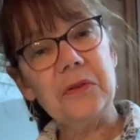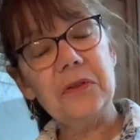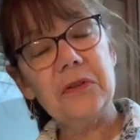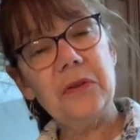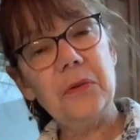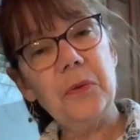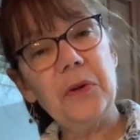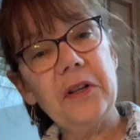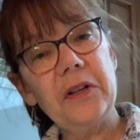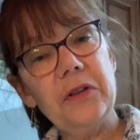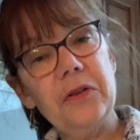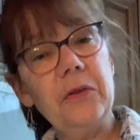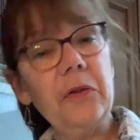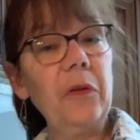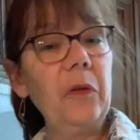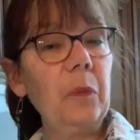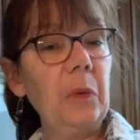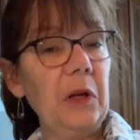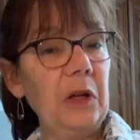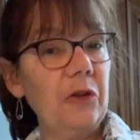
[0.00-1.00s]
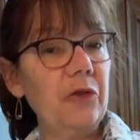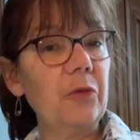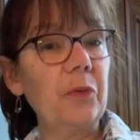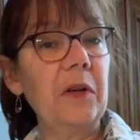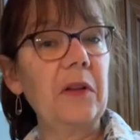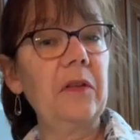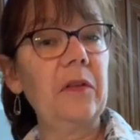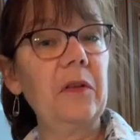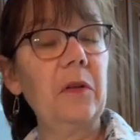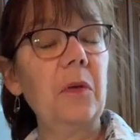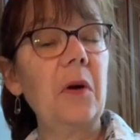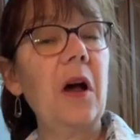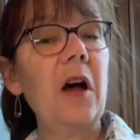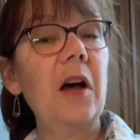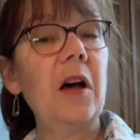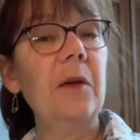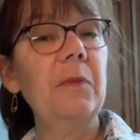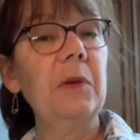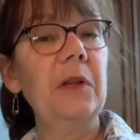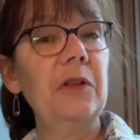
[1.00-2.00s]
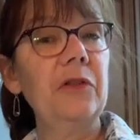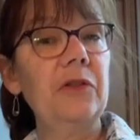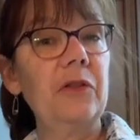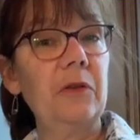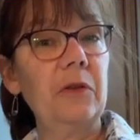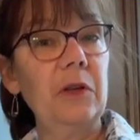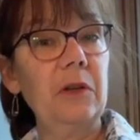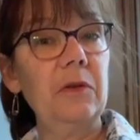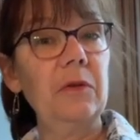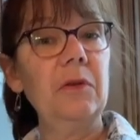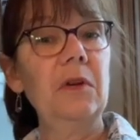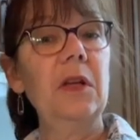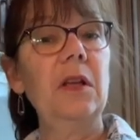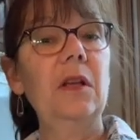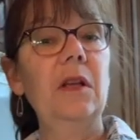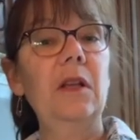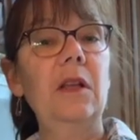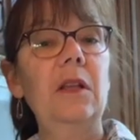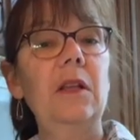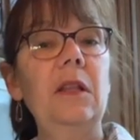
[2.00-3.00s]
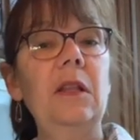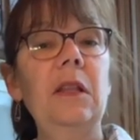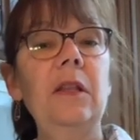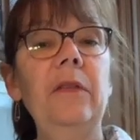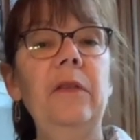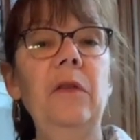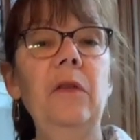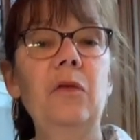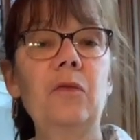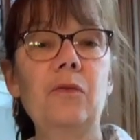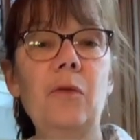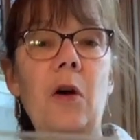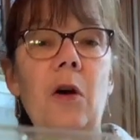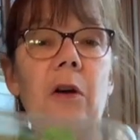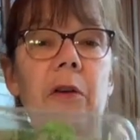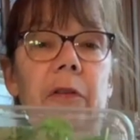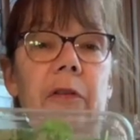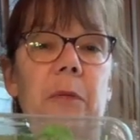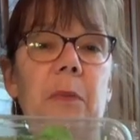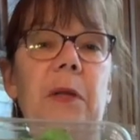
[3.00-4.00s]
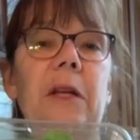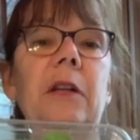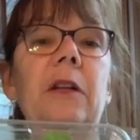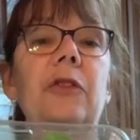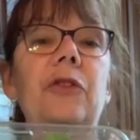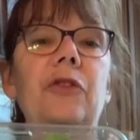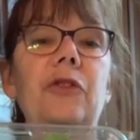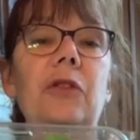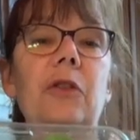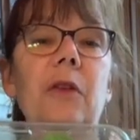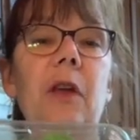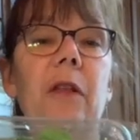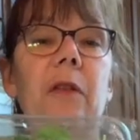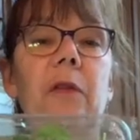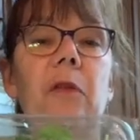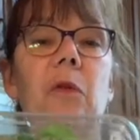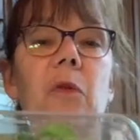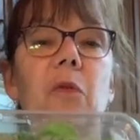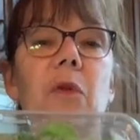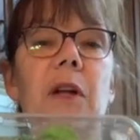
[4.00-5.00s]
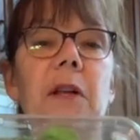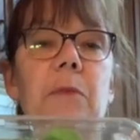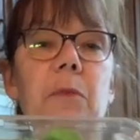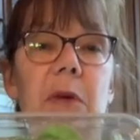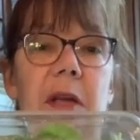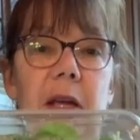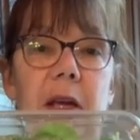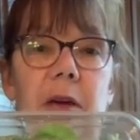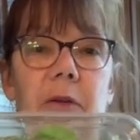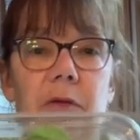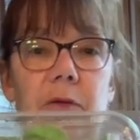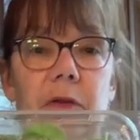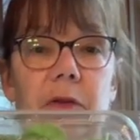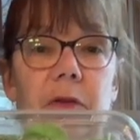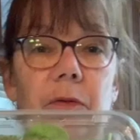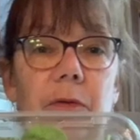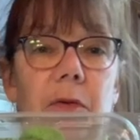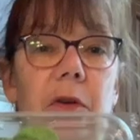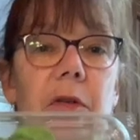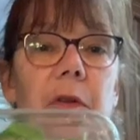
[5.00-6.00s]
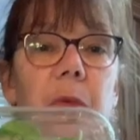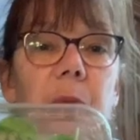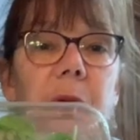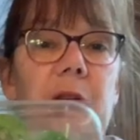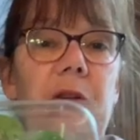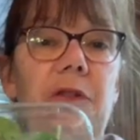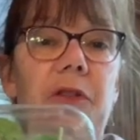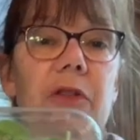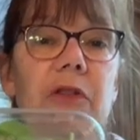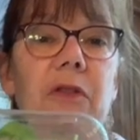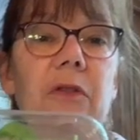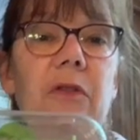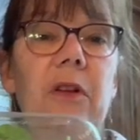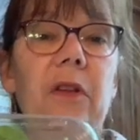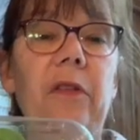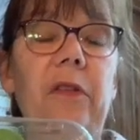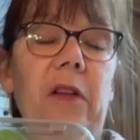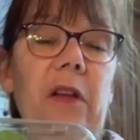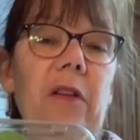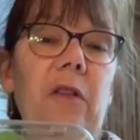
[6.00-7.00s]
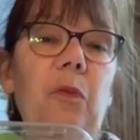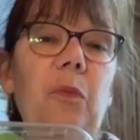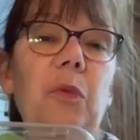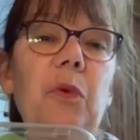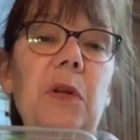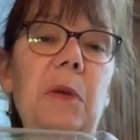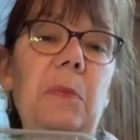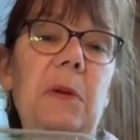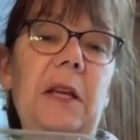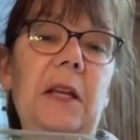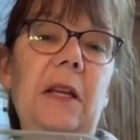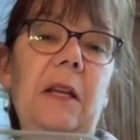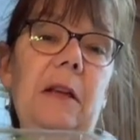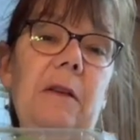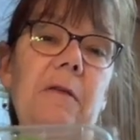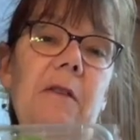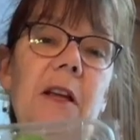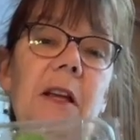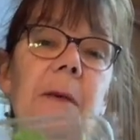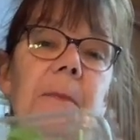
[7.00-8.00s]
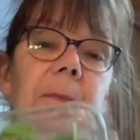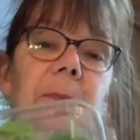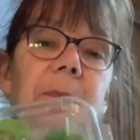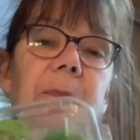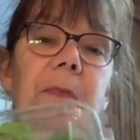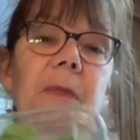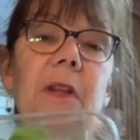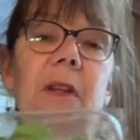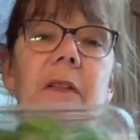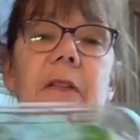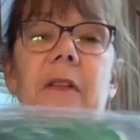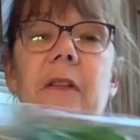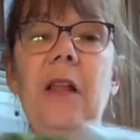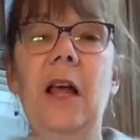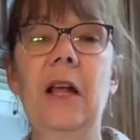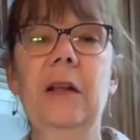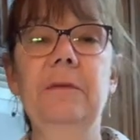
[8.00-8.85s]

So we're gonna do a spinach one. So I'm gonna show you. This is raw spinach. Okay, this is 1 pound of raw spinach. As you can see, it's pretty big, right? It's a lot.